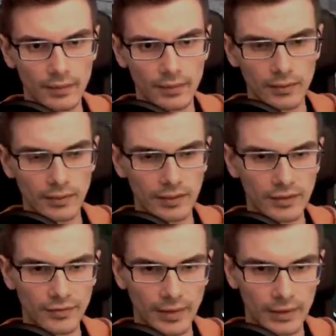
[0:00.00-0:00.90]

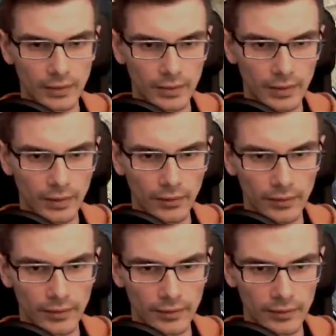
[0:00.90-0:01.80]
Leave my Guan alone.
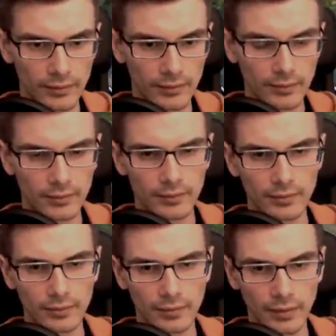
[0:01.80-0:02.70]

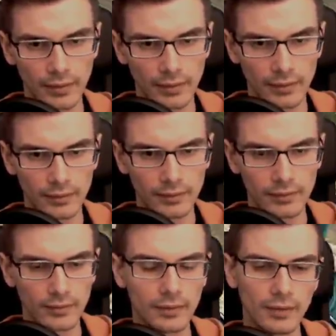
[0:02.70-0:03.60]
There you go.
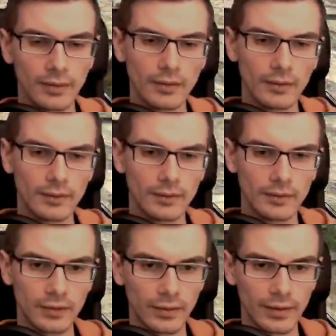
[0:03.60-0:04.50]

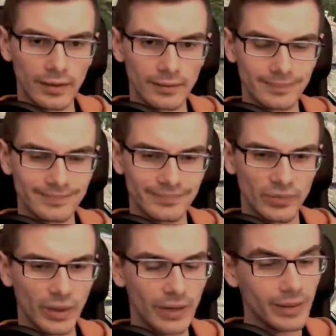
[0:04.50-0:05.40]
So,
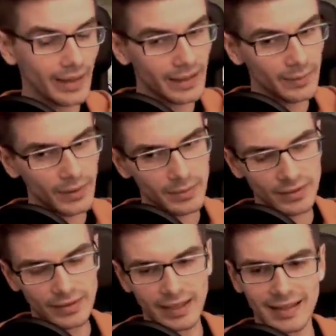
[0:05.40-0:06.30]
what I really like about him is
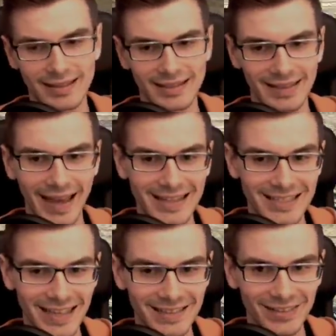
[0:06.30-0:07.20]
his attack
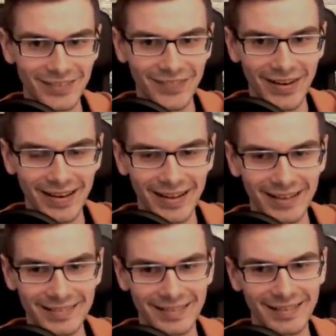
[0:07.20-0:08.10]
chain so far, I
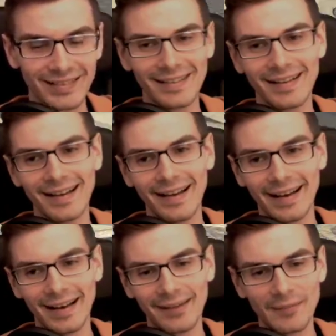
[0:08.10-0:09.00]
guess.
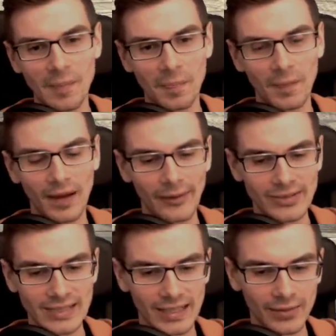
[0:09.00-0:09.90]

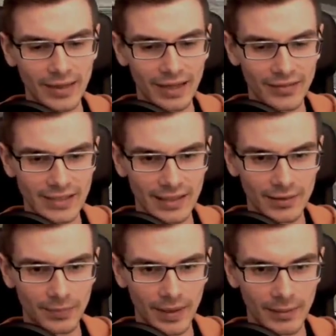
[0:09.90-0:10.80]
Obviously, I don't really have the chance to
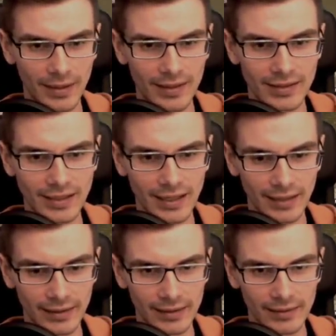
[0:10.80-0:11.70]
play him in the jungle
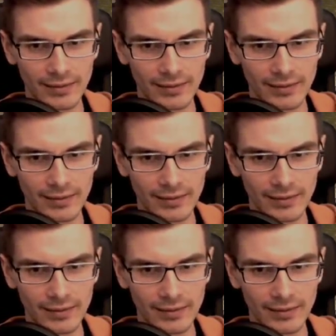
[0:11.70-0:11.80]
here.